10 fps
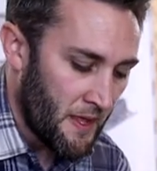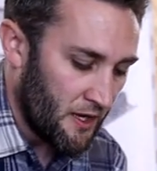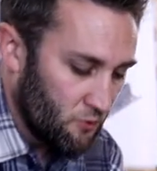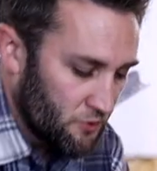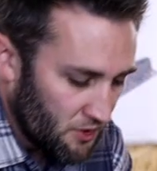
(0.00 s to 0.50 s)

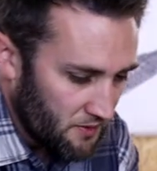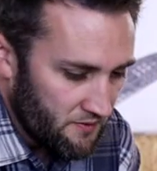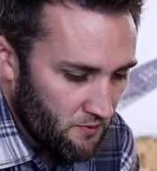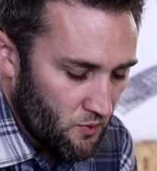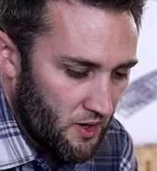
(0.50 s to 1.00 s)
And also
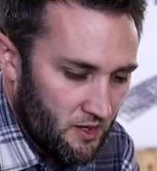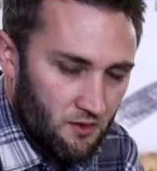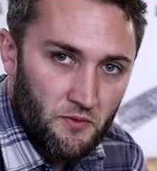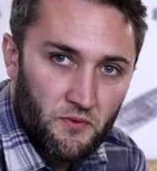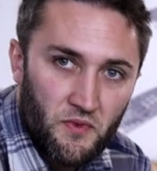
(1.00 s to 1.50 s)
even
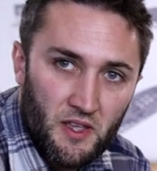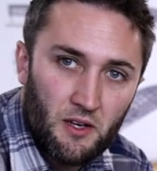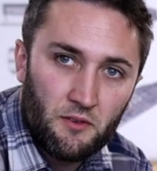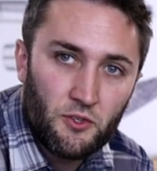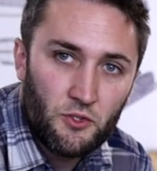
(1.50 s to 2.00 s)
in the
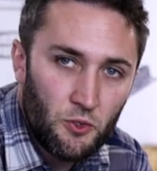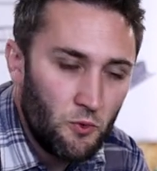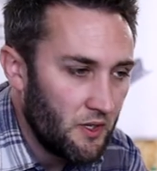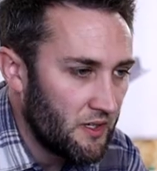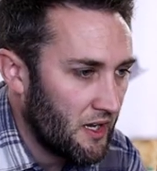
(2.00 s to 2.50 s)
feel of the tool in